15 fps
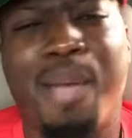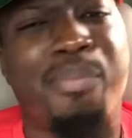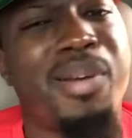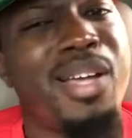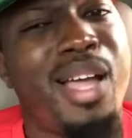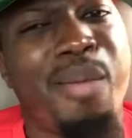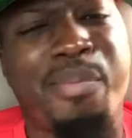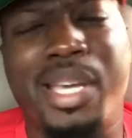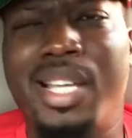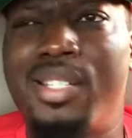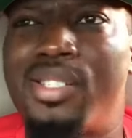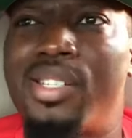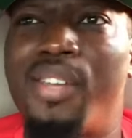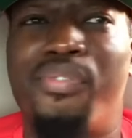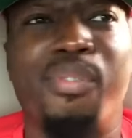Well, I mean,
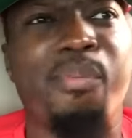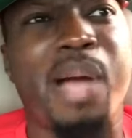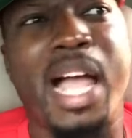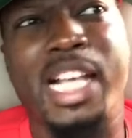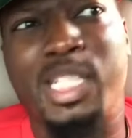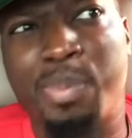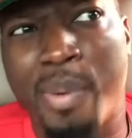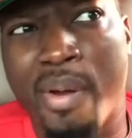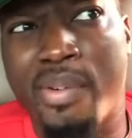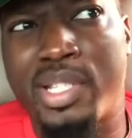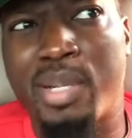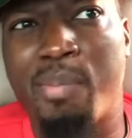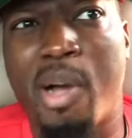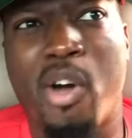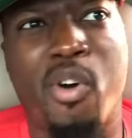shit. From my
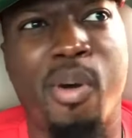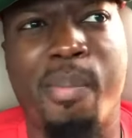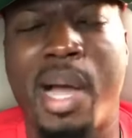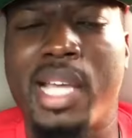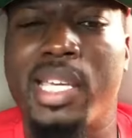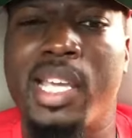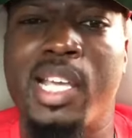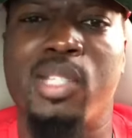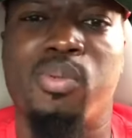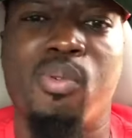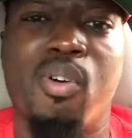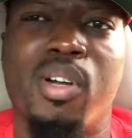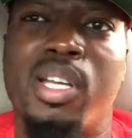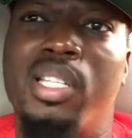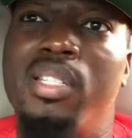experience and my all my years
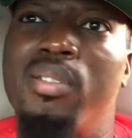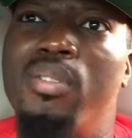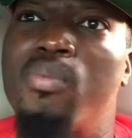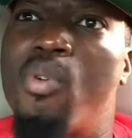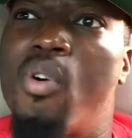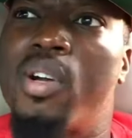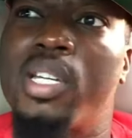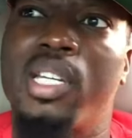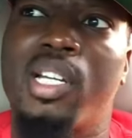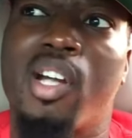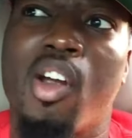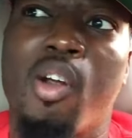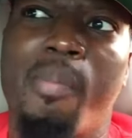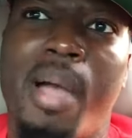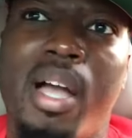walking walking the
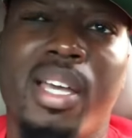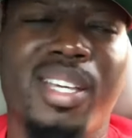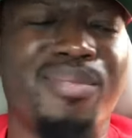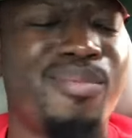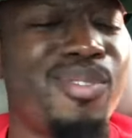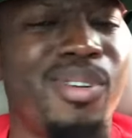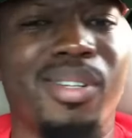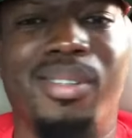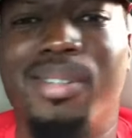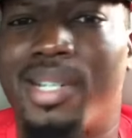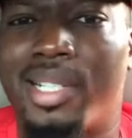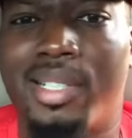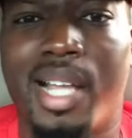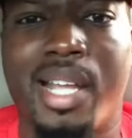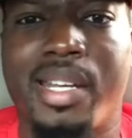curb out here, you can look
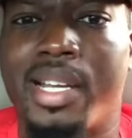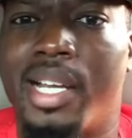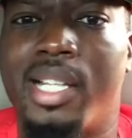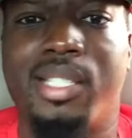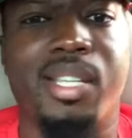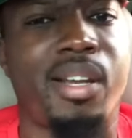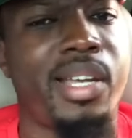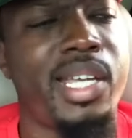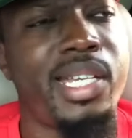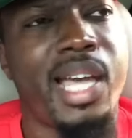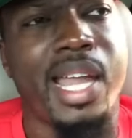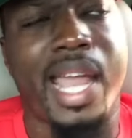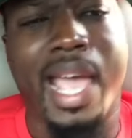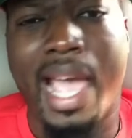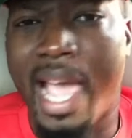at that nigga and tell he
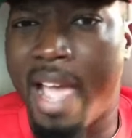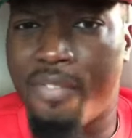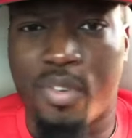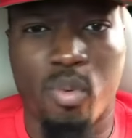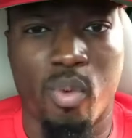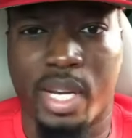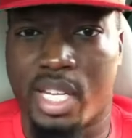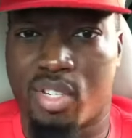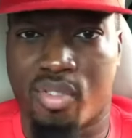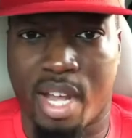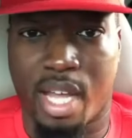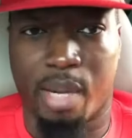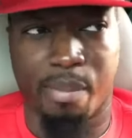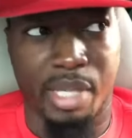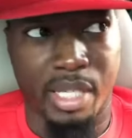not half of what he
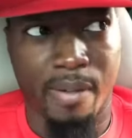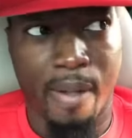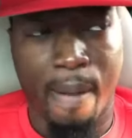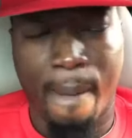trying to be.